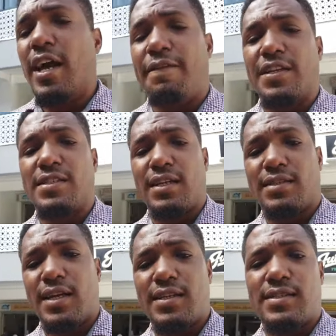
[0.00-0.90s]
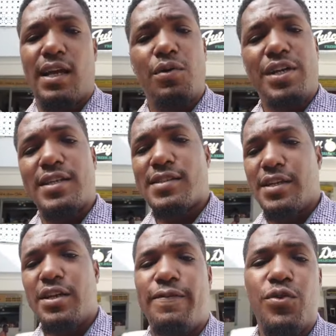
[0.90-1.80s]
If it's not tasty, I will not
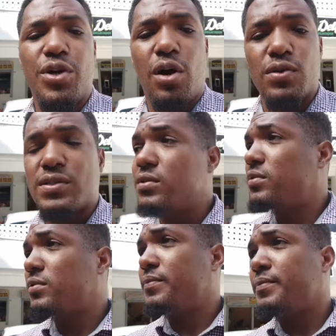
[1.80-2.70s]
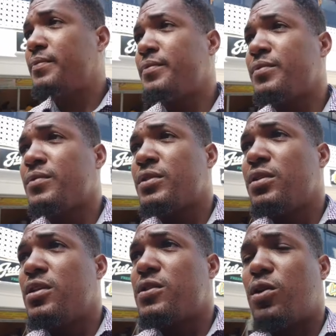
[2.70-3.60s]
send the food out.
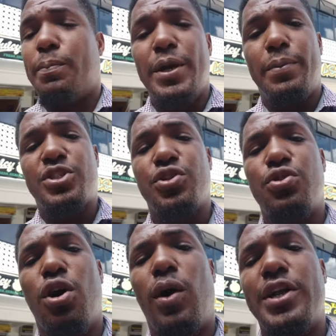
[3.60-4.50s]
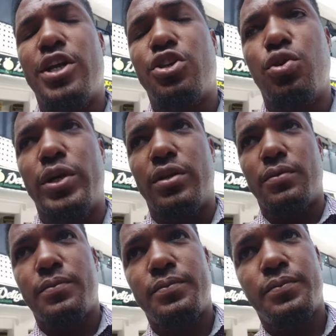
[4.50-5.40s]
So people should know what they're doing.
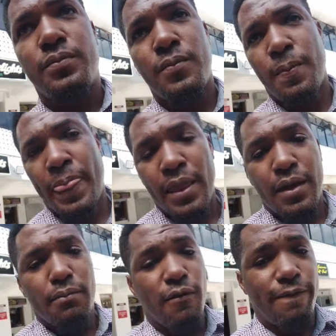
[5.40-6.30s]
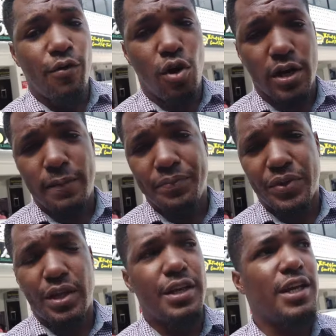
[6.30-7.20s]
Before
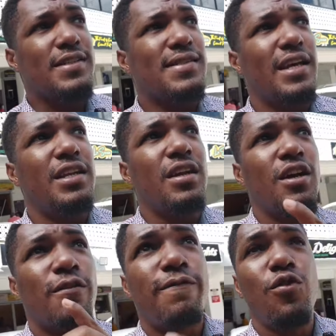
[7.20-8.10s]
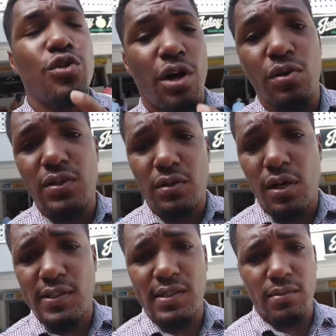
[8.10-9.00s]
you send food out to
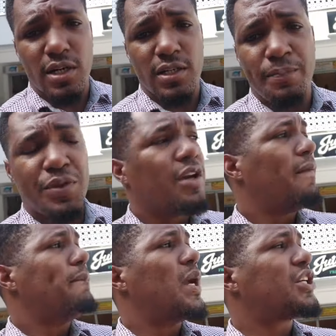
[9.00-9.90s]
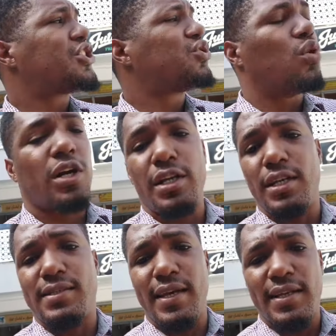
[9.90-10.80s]
customer, make sure
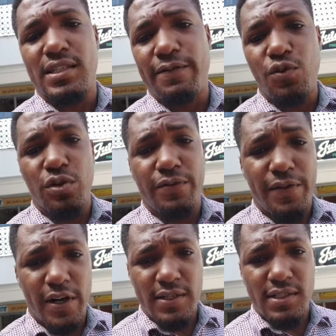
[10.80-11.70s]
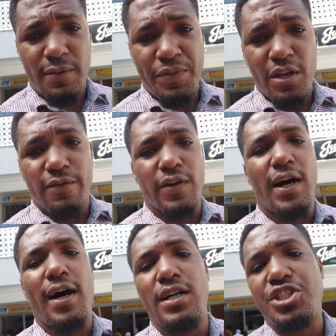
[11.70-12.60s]
you taste the food first. For
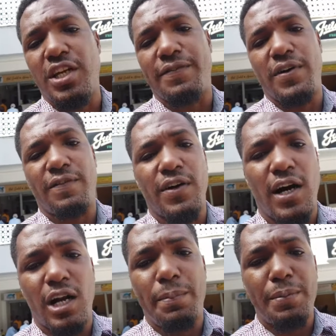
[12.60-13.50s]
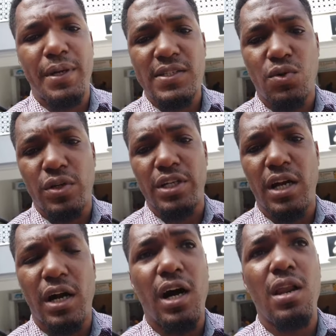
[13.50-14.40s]
all chefs, or for all people that's cooking,
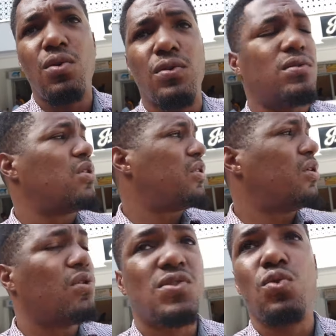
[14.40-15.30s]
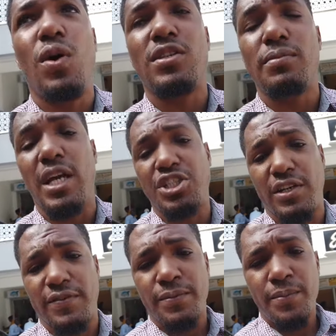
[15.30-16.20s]
or all those who want to be a
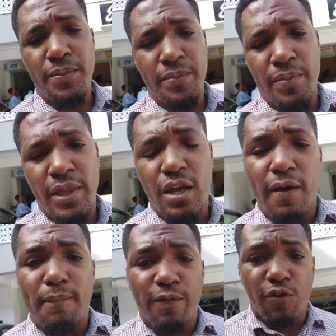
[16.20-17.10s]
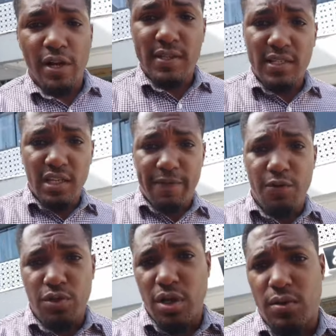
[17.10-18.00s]
chef, before you send the
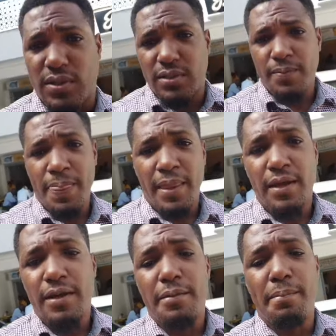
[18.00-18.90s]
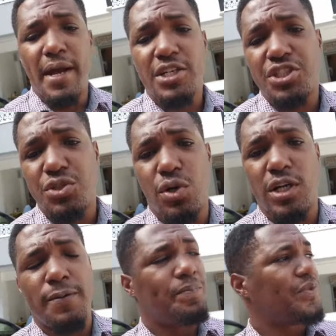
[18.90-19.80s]
food out, make
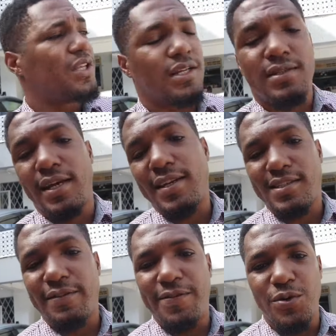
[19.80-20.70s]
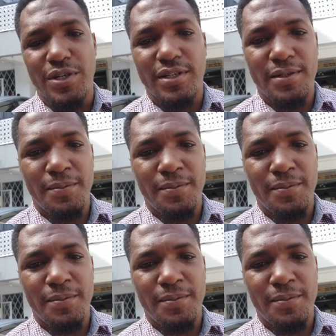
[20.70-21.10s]
sure you taste the food